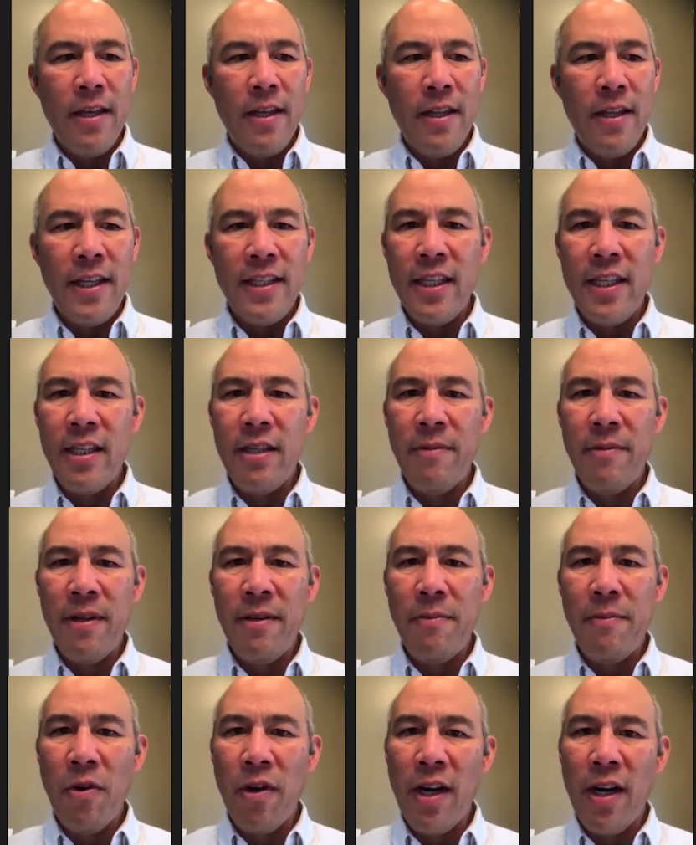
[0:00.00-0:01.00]
they tend to be
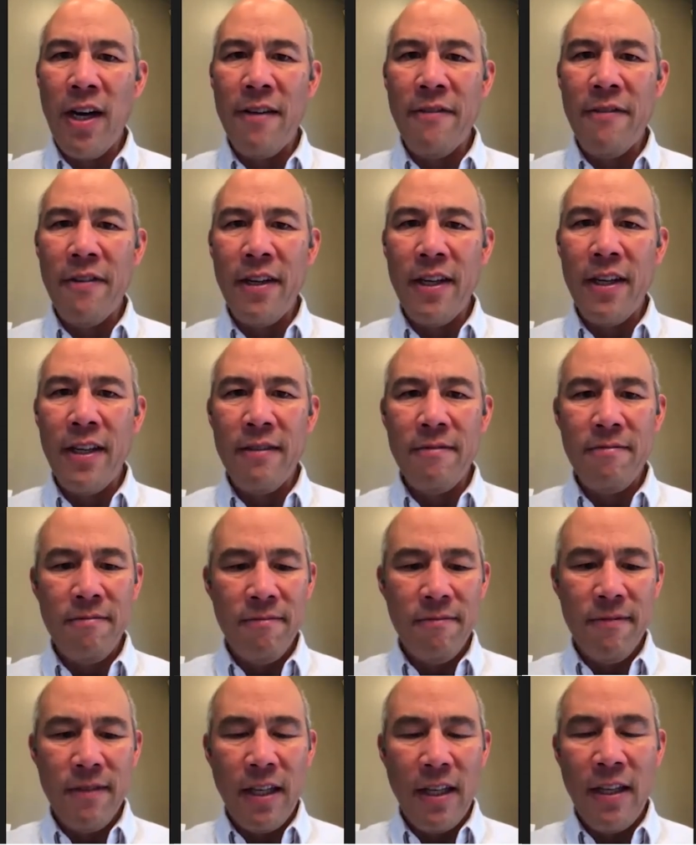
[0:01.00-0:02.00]
more confident,
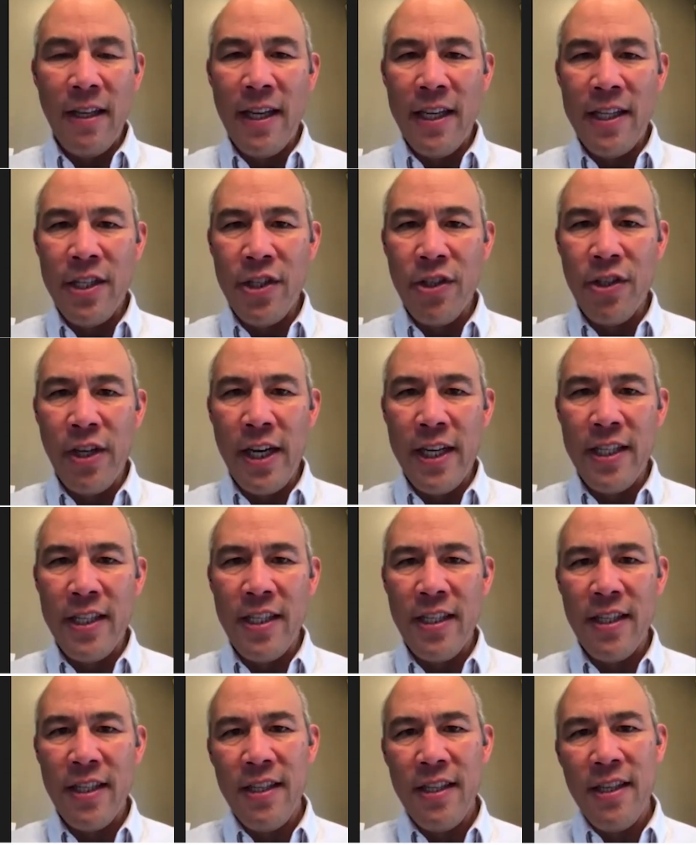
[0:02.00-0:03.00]
less stressed,
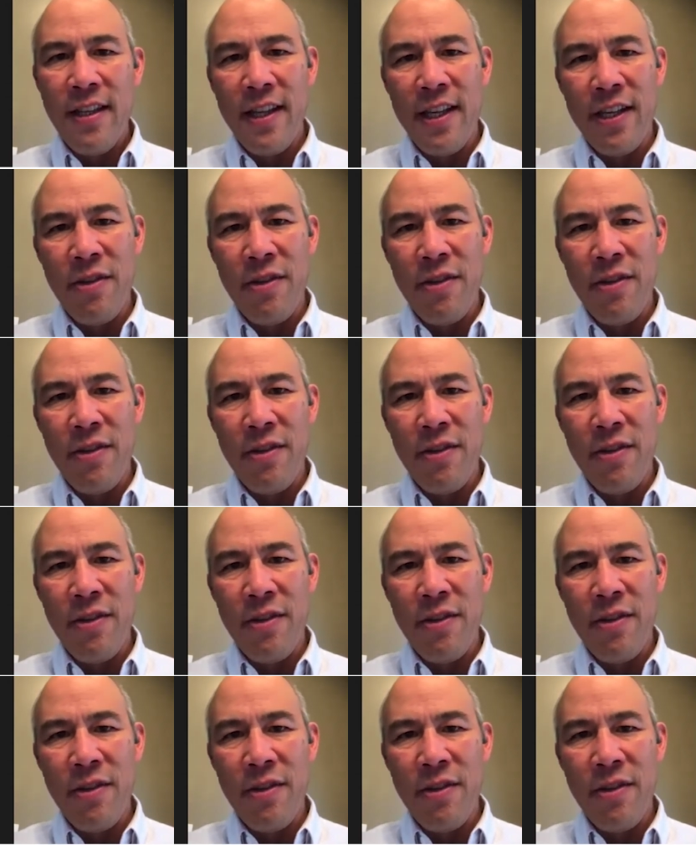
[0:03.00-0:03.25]
they